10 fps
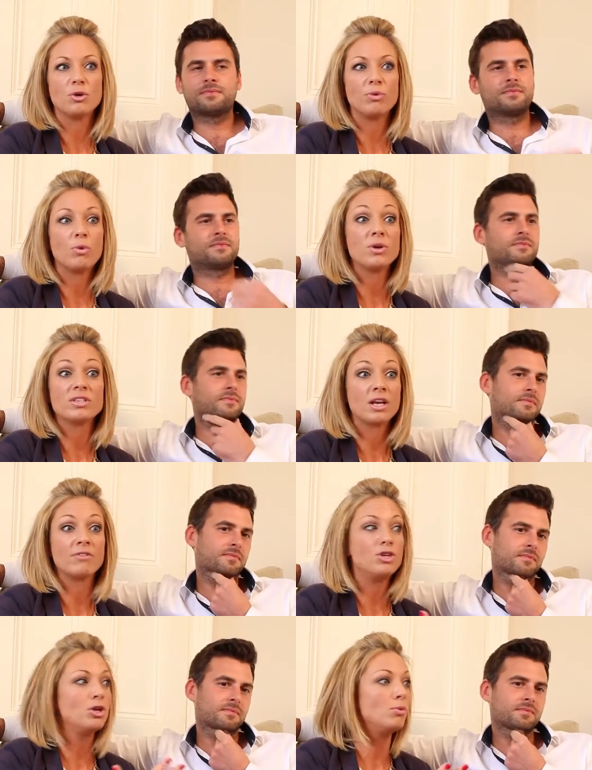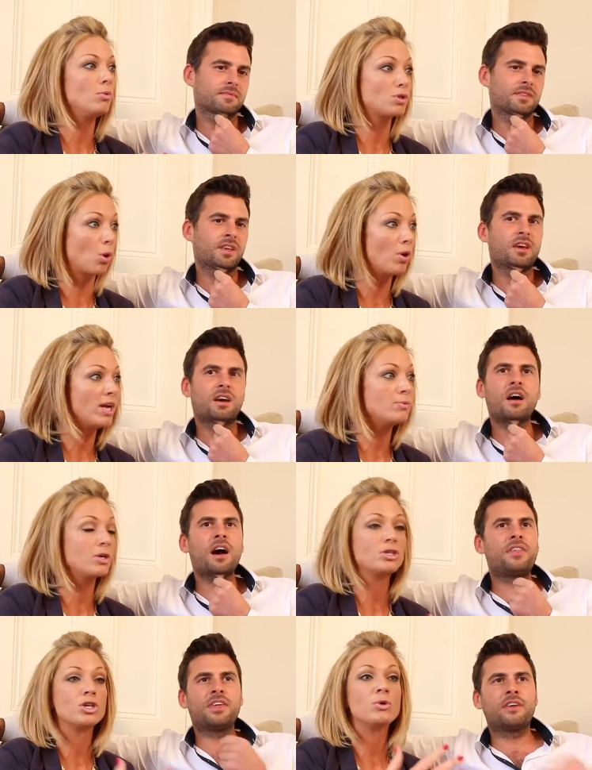Speaker 1: do. We're always thinking of new toys. Oh,
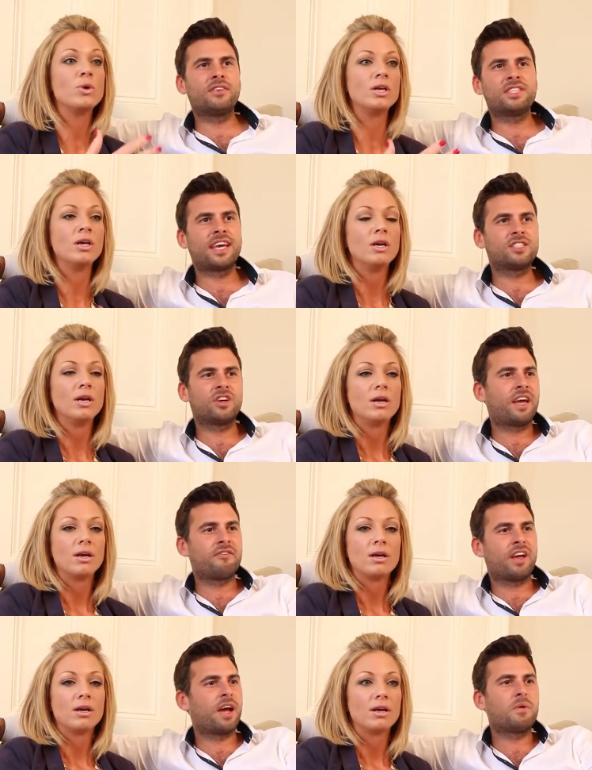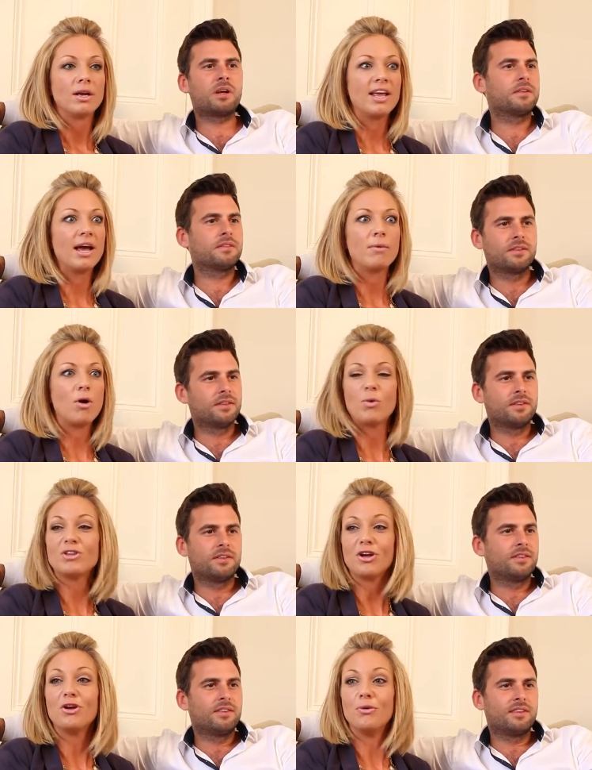I think of a sex
Speaker 2: toy every hour.
Speaker 1: Yeah, we
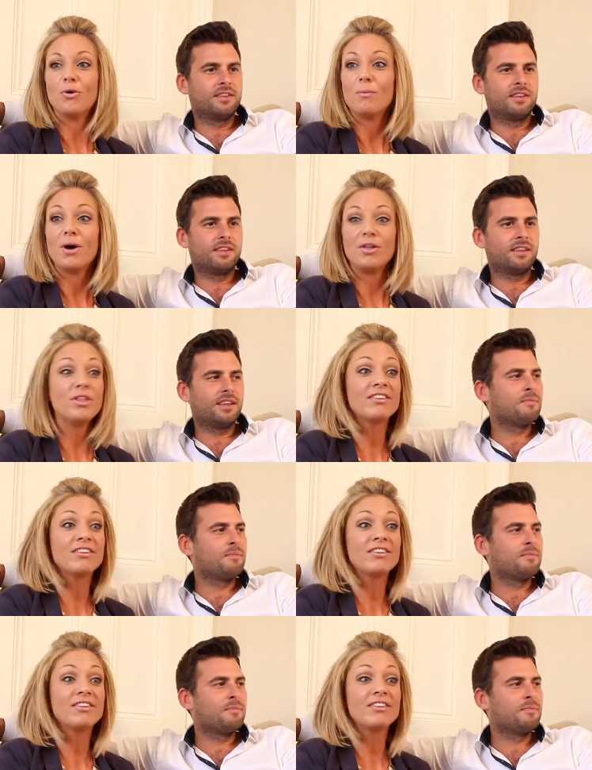do. And